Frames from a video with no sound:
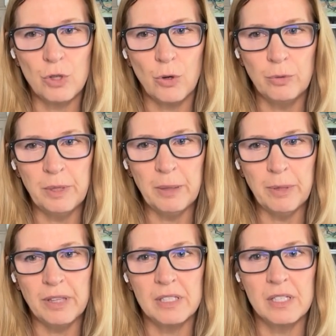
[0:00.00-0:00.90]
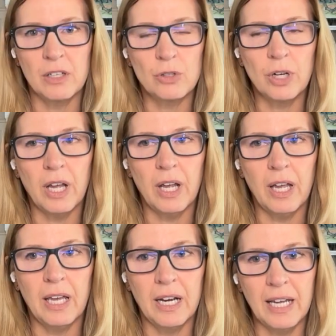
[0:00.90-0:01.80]
told me about this yesterday,
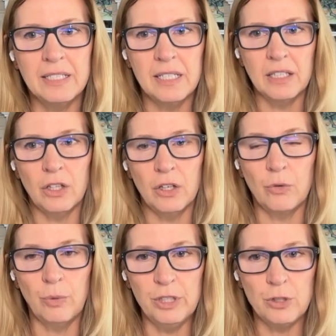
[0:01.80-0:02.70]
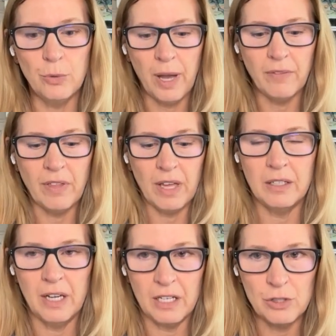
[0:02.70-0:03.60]
and I did look. We do have that in
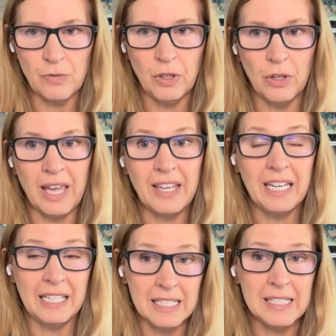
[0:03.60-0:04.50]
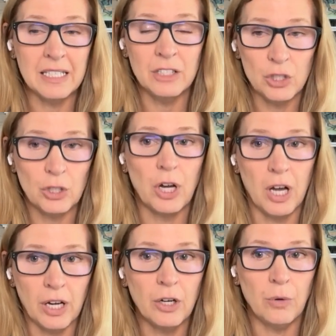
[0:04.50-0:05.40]
Nashville, and it's in
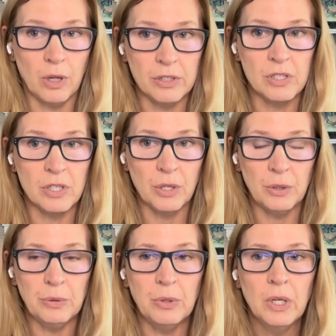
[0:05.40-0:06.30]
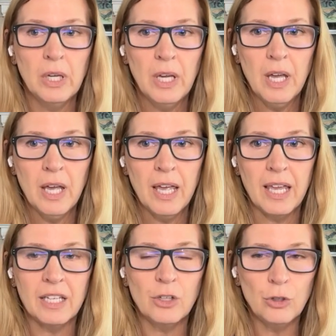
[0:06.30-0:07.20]
Chicago also.
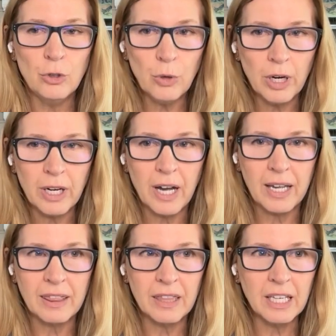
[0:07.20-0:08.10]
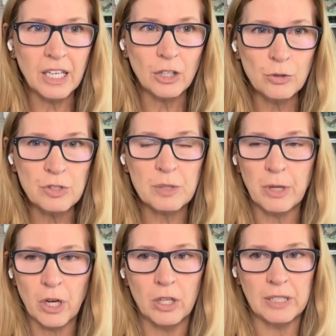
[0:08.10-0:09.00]
In New York, I think it used to be
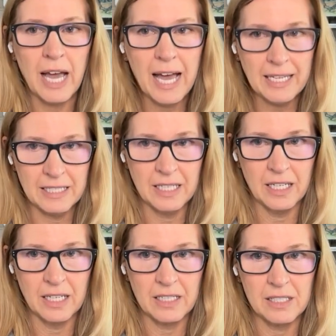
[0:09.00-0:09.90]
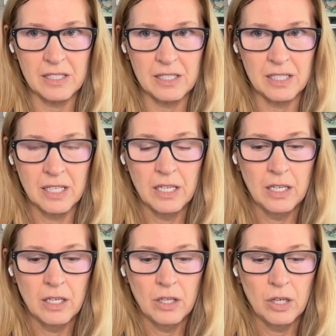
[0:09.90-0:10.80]
called Hot Ticks.
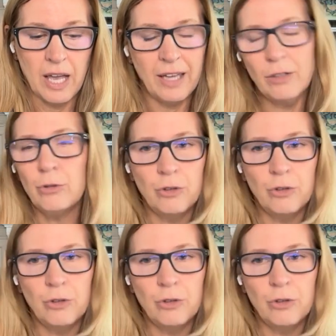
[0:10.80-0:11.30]
I don't know if